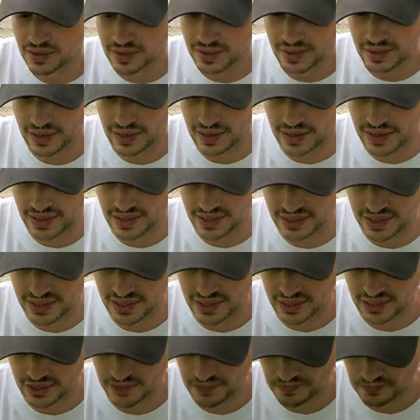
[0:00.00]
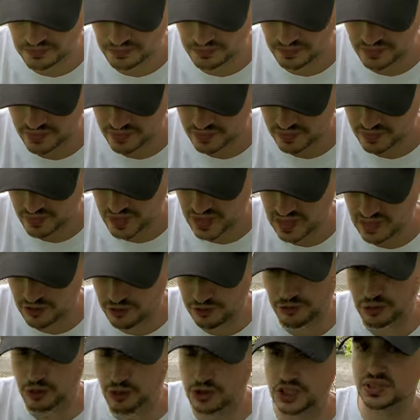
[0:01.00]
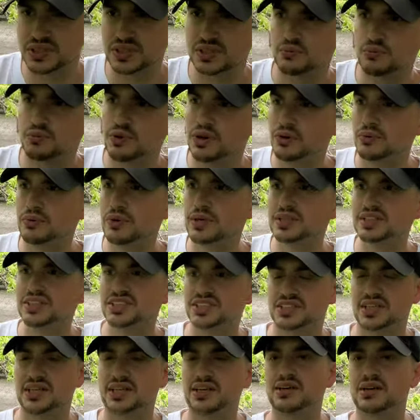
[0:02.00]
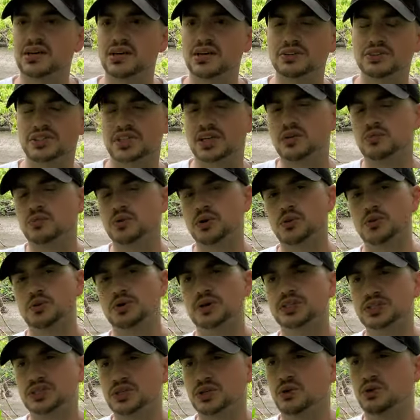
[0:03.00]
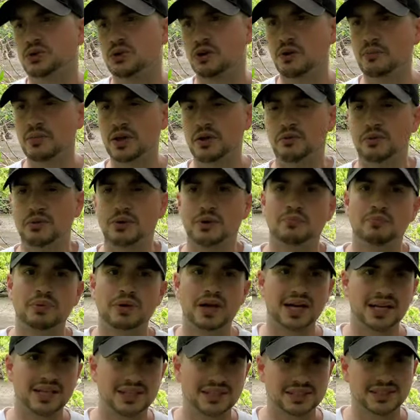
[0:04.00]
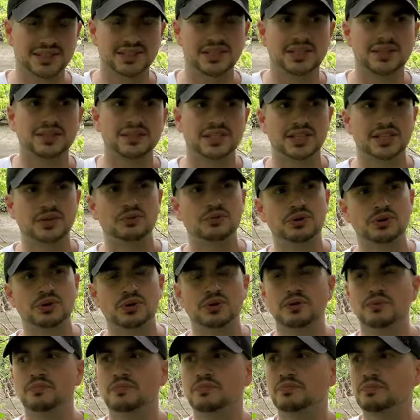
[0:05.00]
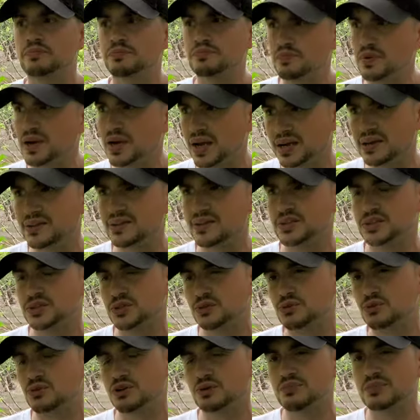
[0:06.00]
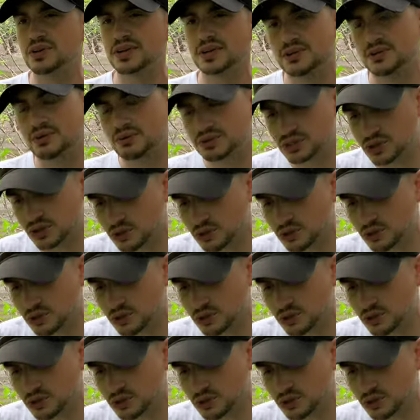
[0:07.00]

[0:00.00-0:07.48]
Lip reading: And at first we were in cells, then we were in a dorm, then we were back in cells, then we were back in the dorm, and it was a